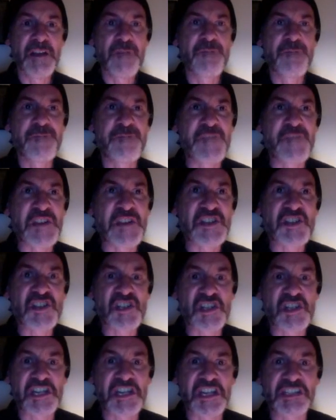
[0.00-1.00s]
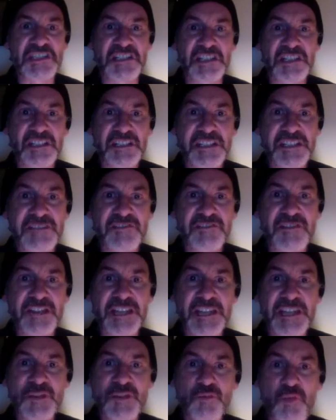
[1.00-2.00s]
fish skin
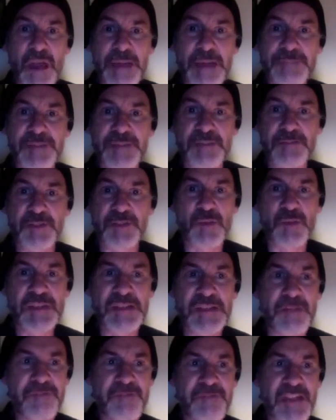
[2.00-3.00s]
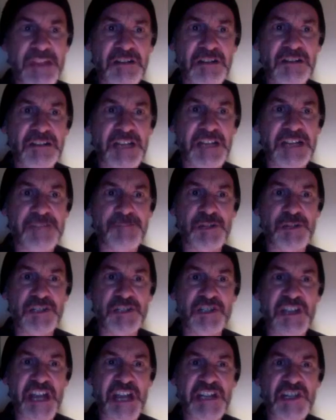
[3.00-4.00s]
glittering in webs between the finger-like
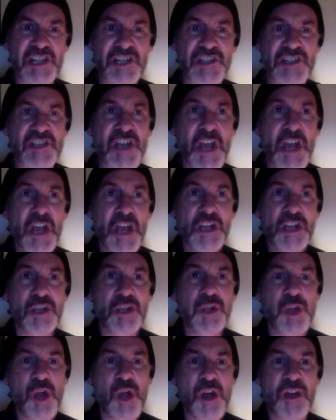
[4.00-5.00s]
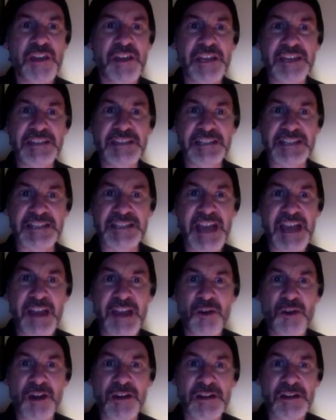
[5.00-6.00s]
projections, clawing at the
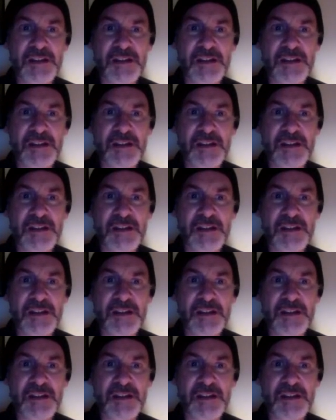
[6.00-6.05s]
tower.